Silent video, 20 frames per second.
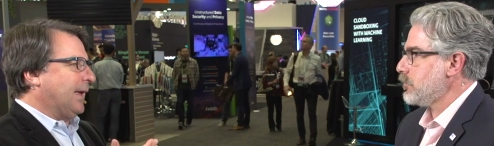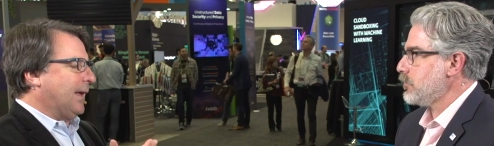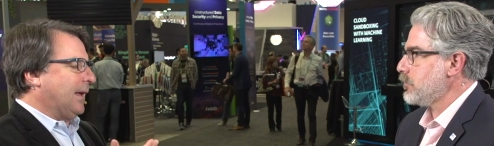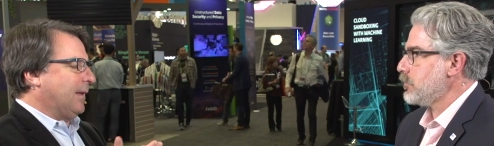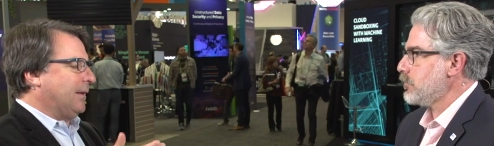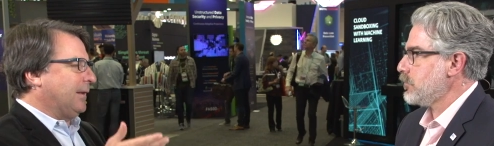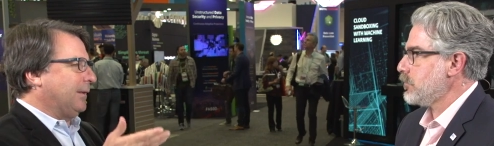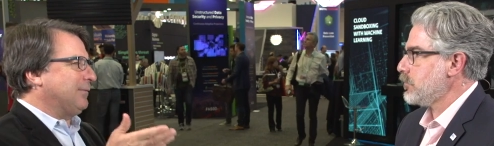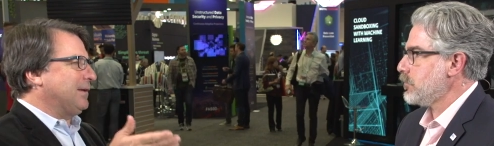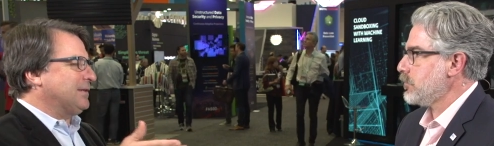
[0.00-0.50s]

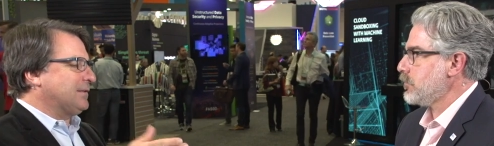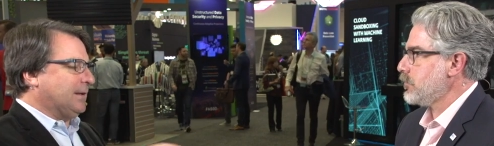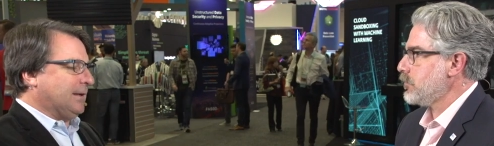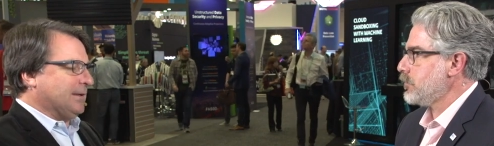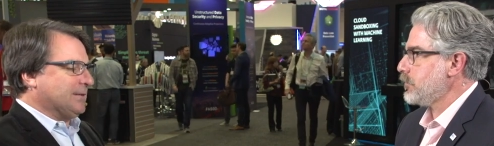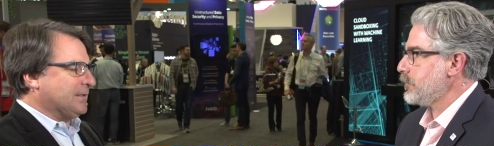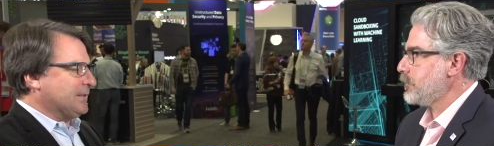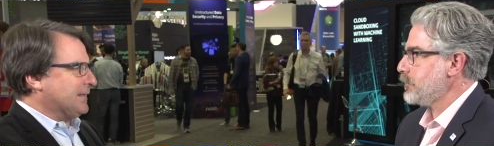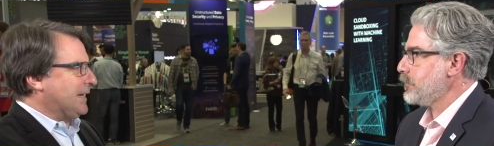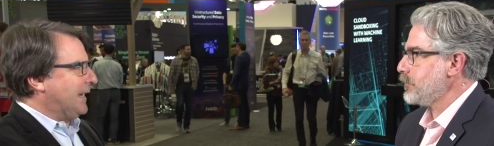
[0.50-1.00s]
Speaker 1: And the
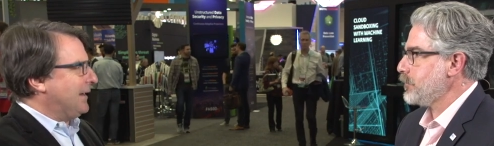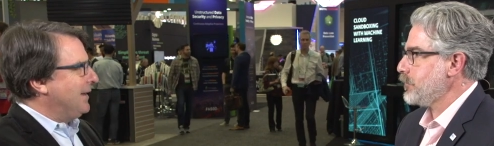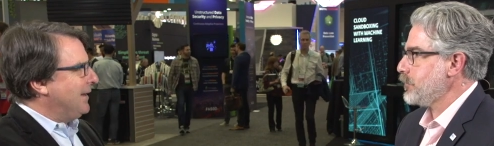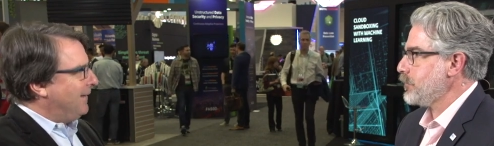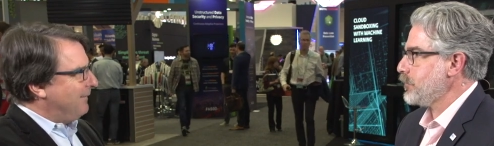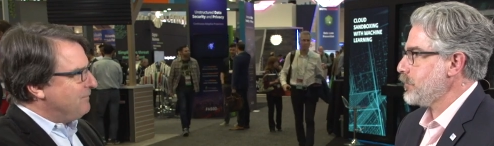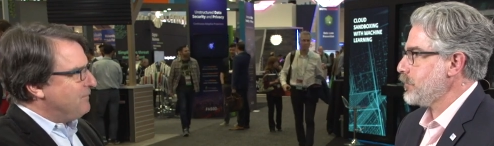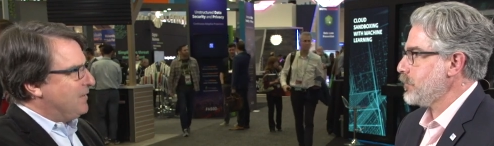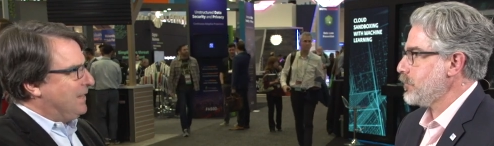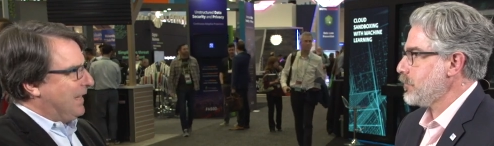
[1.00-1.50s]
reason is, is
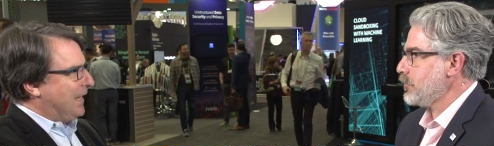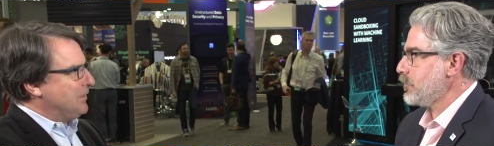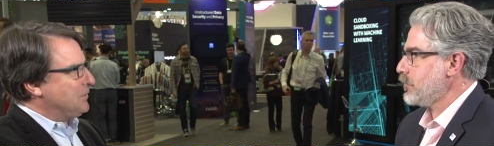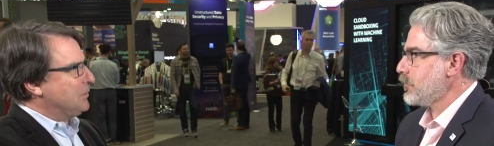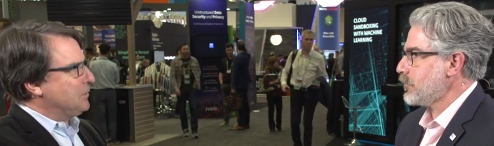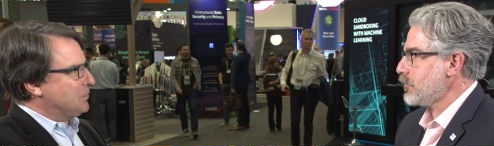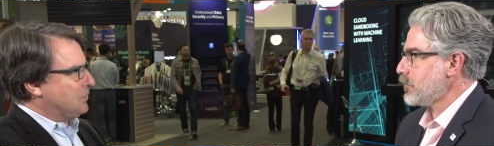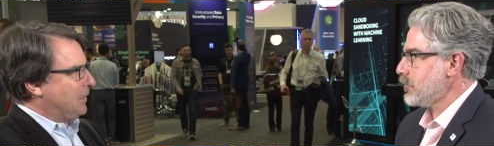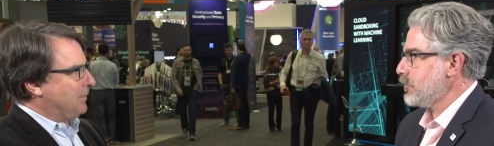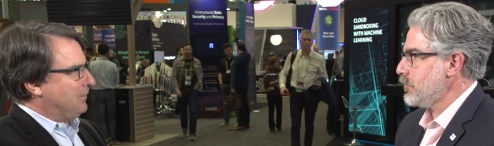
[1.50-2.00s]
that
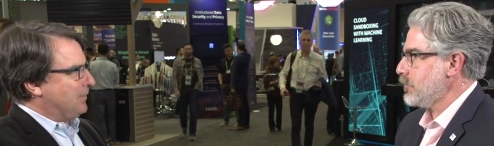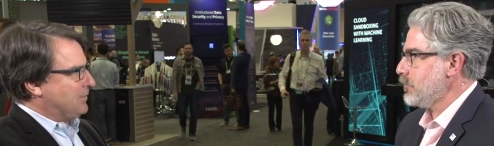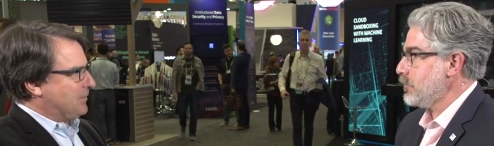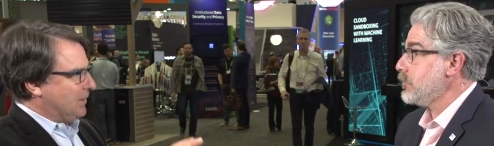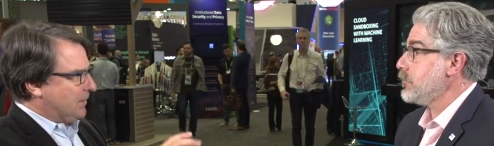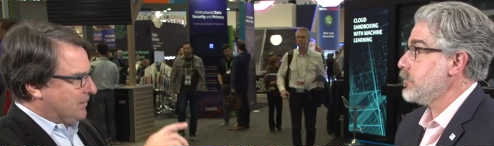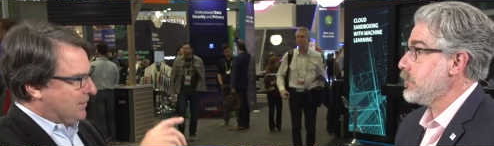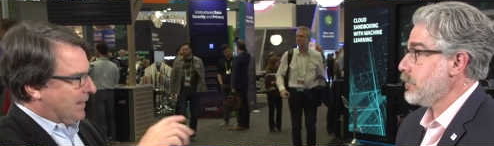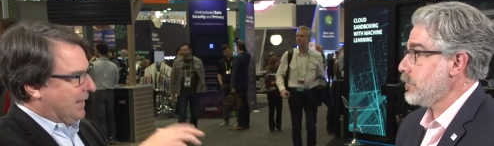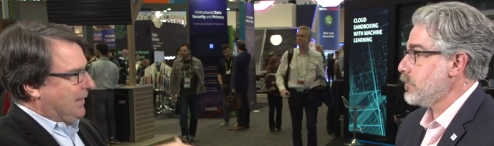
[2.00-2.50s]
financial
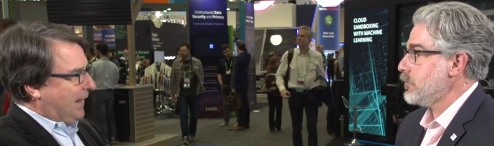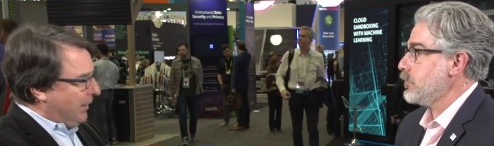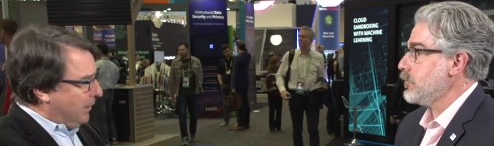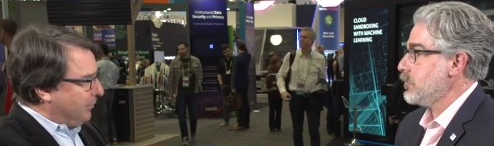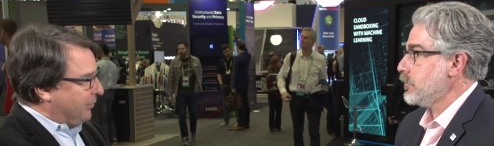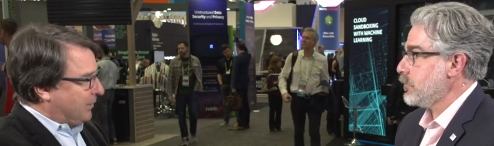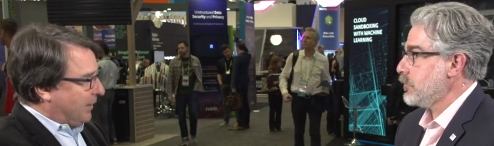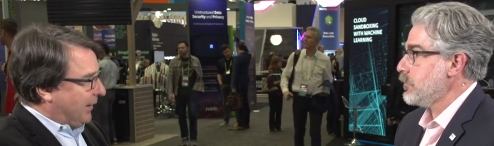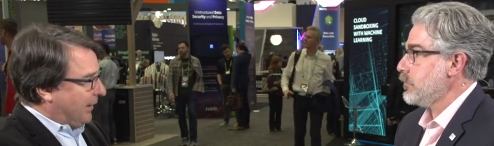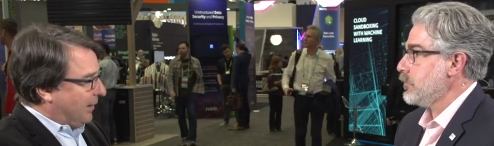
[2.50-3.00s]
services and
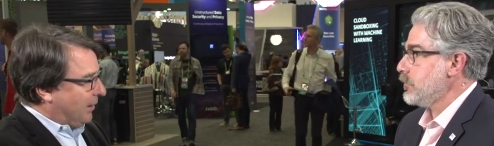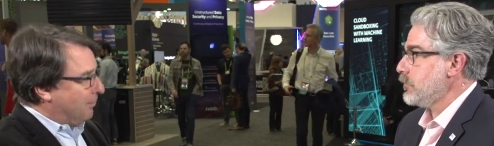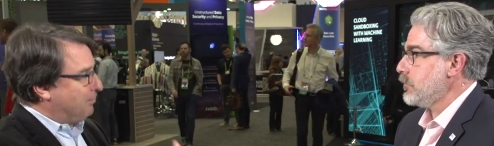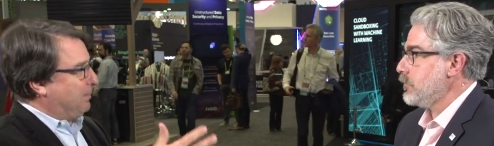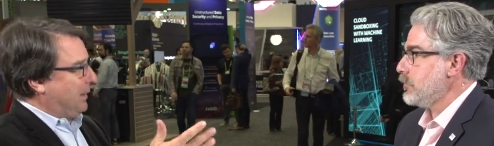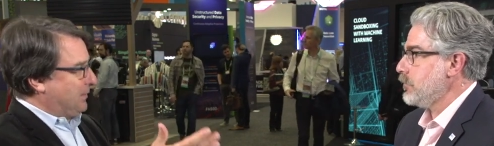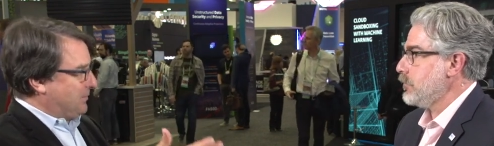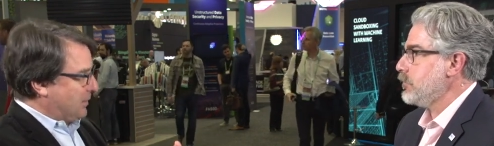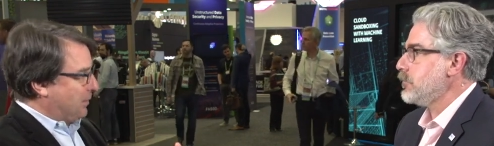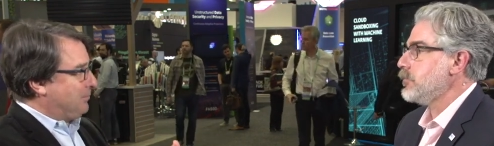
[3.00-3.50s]

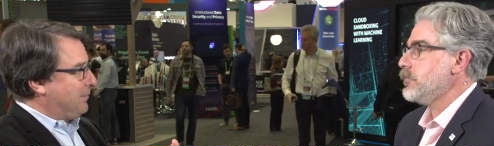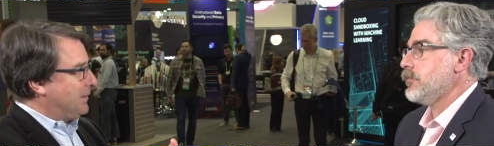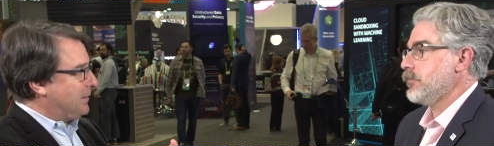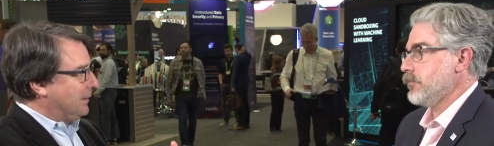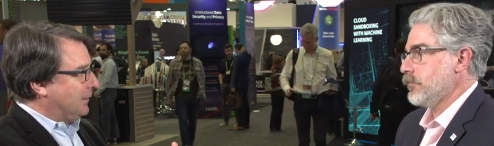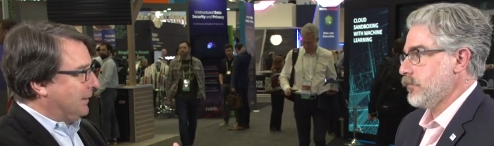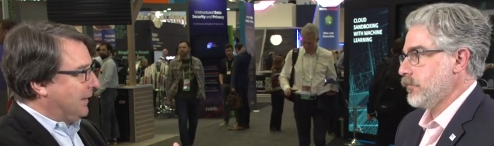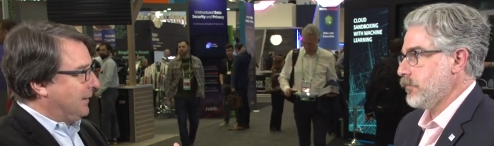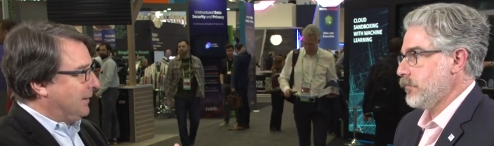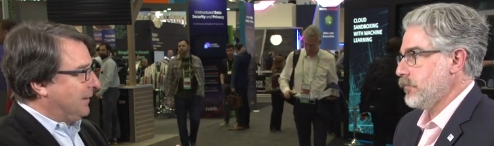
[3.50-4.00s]
healthcare, because they're
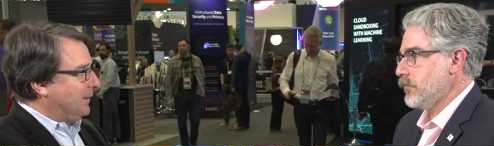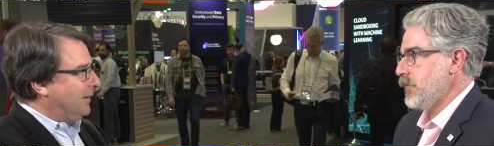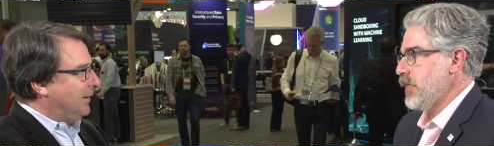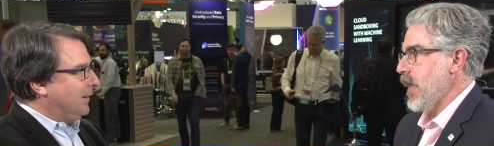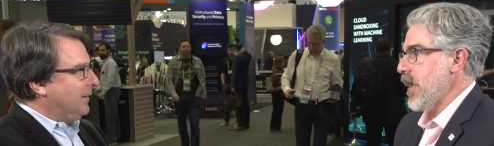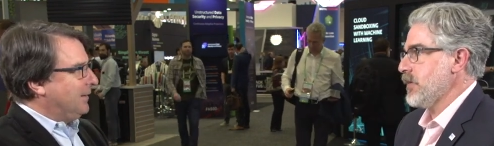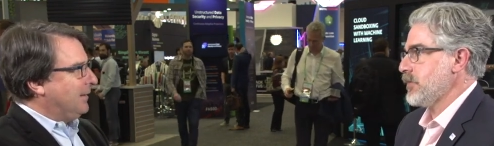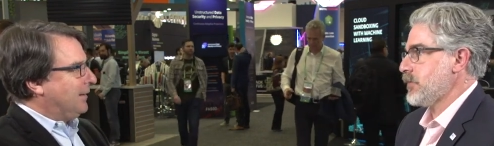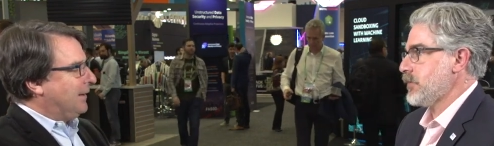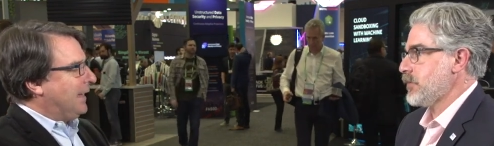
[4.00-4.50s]

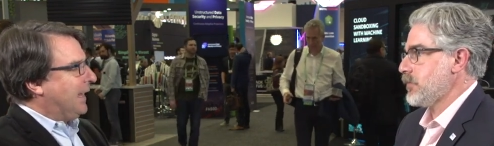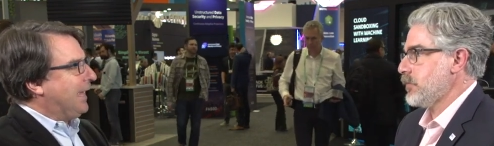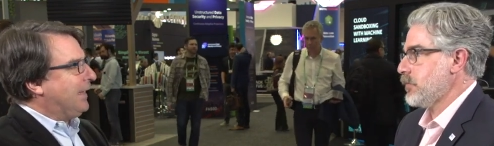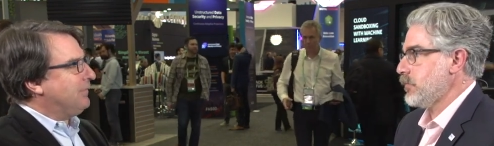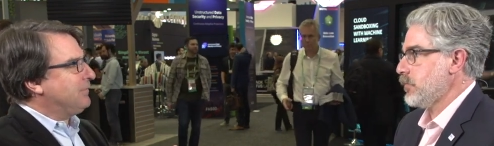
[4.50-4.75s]
regulated, yes.